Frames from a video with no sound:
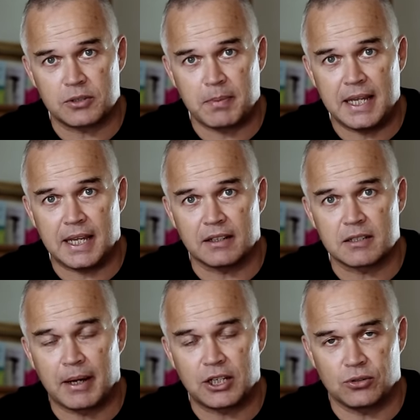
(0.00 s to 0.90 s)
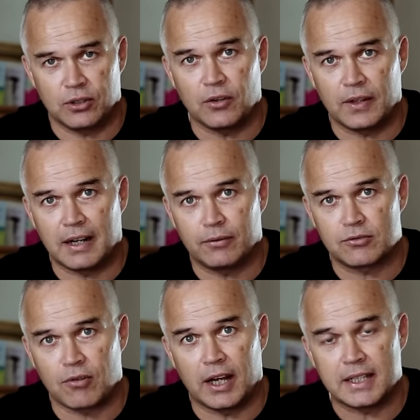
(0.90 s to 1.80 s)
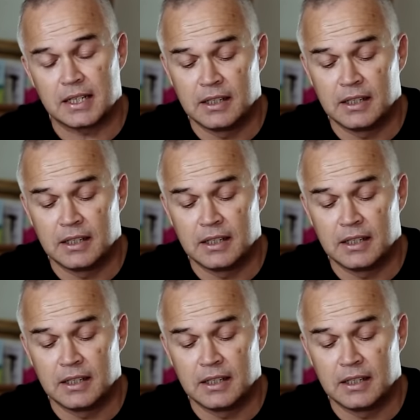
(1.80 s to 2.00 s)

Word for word: speaking to make sure you've got the levels right.